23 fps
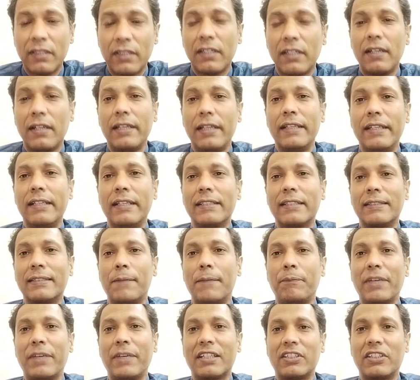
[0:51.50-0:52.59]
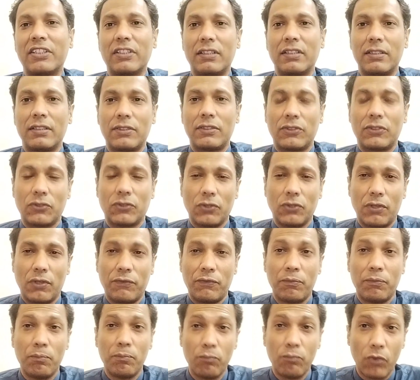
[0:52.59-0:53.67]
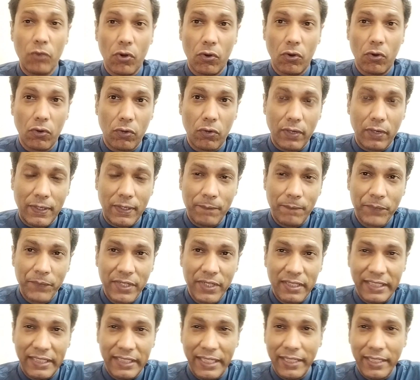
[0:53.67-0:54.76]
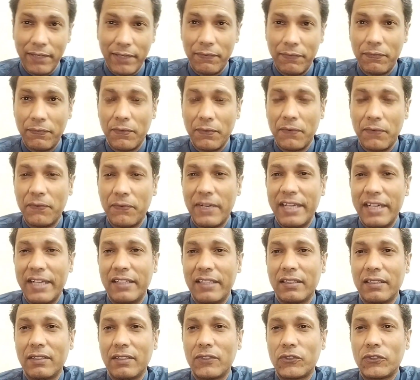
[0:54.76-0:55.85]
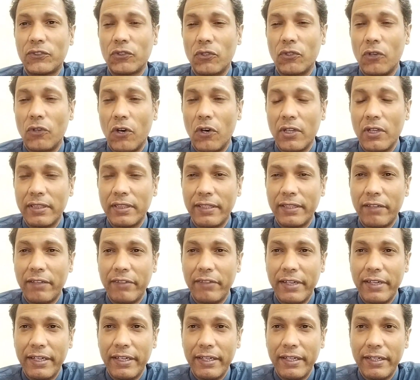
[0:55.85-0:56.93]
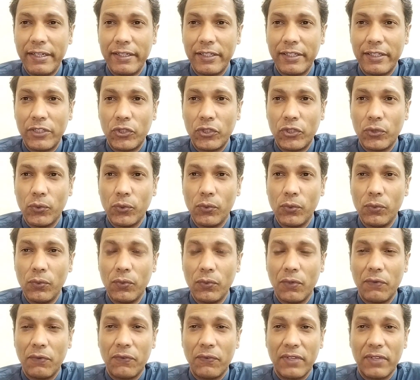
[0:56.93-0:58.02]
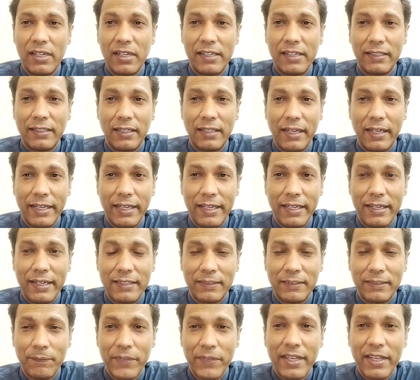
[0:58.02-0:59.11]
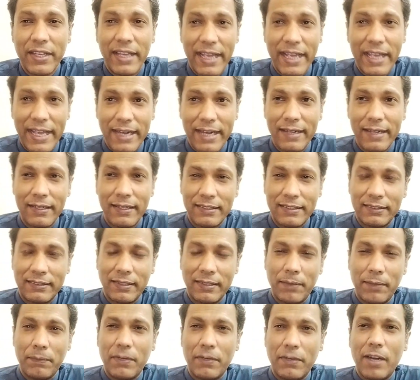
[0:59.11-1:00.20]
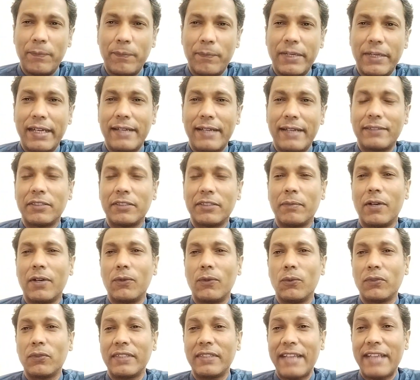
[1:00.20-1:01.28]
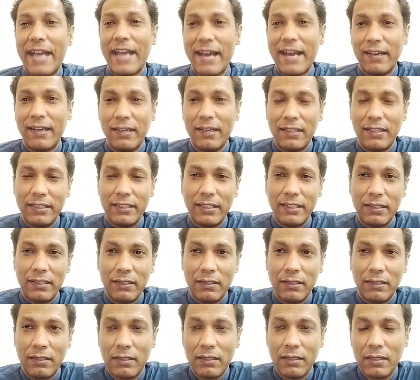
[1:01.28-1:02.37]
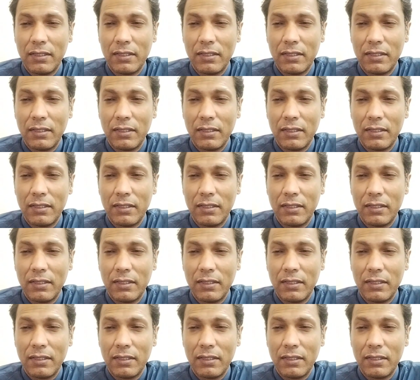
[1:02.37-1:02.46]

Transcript: Thirdly, some pictures of more TDF fighters on their way to front lines, and some updates about Eritrean